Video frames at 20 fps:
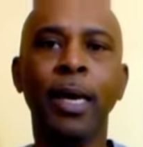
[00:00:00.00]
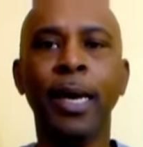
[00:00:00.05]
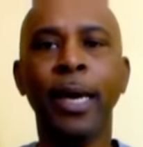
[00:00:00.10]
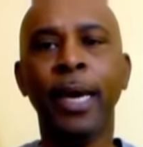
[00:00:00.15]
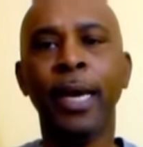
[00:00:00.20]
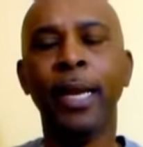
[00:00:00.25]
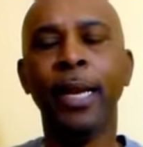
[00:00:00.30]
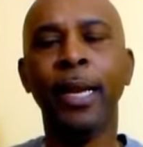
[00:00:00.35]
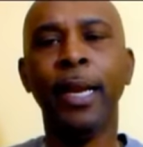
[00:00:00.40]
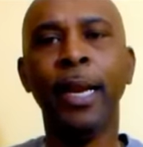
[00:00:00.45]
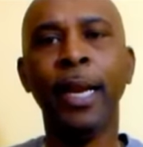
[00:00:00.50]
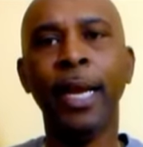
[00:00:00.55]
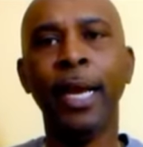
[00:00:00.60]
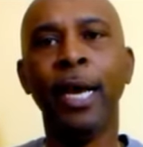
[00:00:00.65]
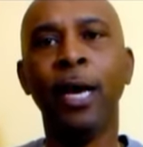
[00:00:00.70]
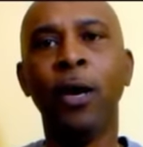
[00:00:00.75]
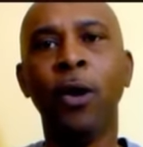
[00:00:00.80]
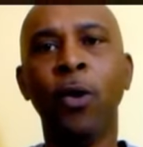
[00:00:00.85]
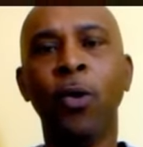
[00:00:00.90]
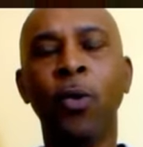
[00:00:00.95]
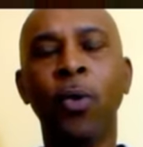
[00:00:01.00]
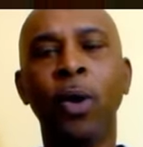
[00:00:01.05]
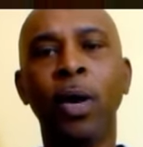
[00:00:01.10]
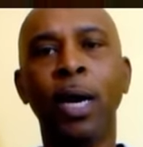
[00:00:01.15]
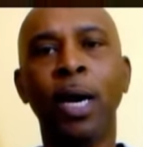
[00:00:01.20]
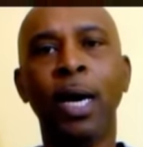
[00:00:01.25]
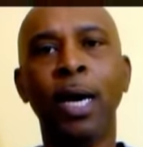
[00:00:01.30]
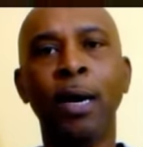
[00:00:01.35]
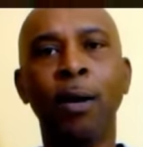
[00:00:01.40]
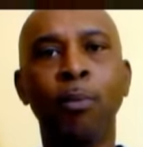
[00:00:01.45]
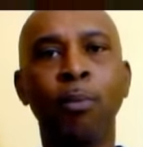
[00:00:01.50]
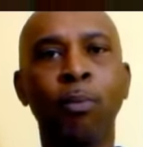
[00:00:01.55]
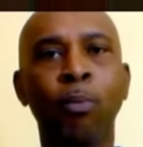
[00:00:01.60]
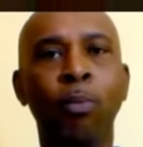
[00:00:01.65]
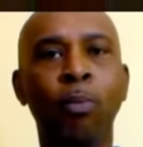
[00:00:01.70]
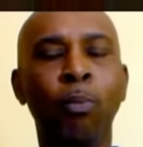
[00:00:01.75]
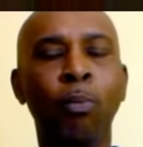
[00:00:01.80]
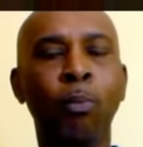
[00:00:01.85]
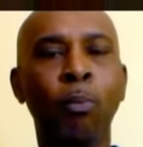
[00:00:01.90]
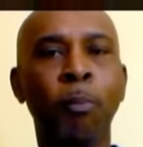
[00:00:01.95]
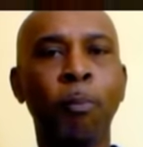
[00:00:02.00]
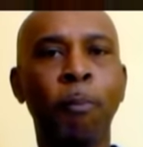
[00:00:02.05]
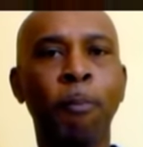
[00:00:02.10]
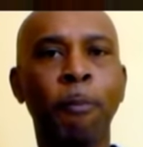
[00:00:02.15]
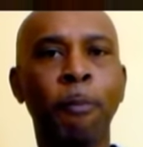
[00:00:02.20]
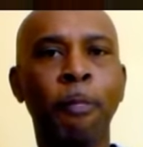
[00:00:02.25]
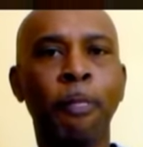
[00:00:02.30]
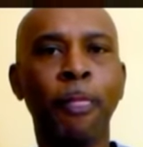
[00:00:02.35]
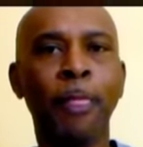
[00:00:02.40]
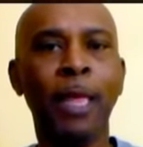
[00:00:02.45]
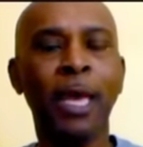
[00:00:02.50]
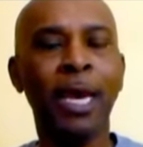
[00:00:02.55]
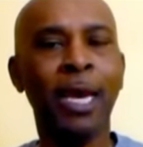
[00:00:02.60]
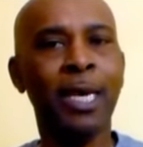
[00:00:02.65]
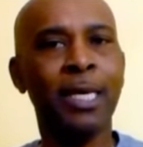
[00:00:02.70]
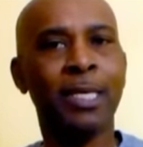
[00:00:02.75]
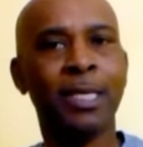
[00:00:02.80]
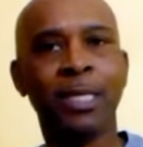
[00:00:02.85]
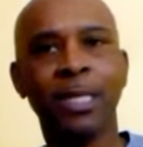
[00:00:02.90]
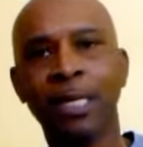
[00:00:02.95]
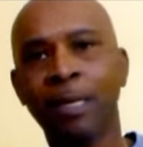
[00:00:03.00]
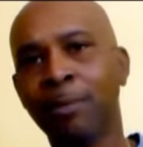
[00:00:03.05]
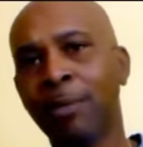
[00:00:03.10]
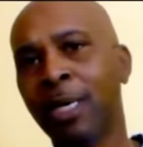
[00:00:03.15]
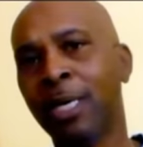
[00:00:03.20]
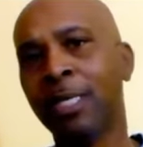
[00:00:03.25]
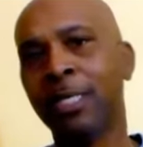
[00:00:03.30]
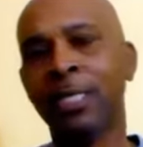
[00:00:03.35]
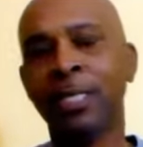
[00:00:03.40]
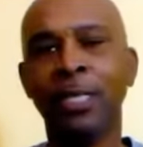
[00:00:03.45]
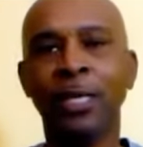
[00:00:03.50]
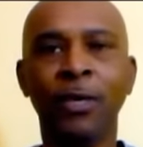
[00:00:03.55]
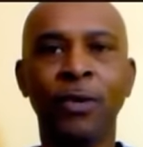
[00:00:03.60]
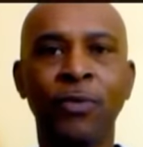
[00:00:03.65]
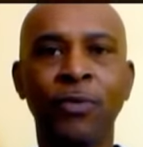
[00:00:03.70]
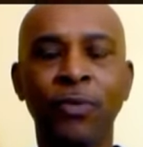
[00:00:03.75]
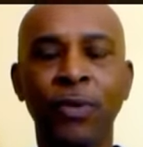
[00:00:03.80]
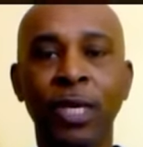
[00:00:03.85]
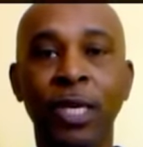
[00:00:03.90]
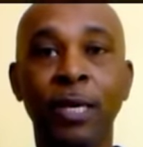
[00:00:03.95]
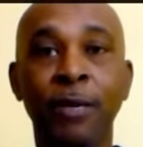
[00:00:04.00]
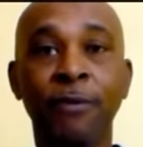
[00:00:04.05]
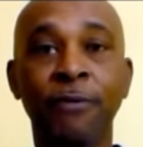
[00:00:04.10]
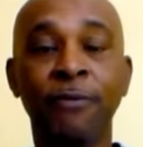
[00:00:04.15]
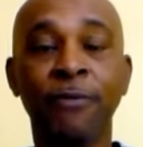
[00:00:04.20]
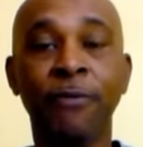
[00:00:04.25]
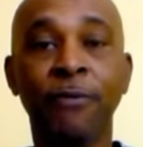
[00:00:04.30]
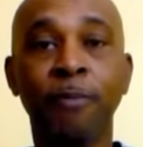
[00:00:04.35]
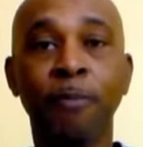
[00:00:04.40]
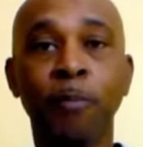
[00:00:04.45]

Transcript: And now I'm asking myself if,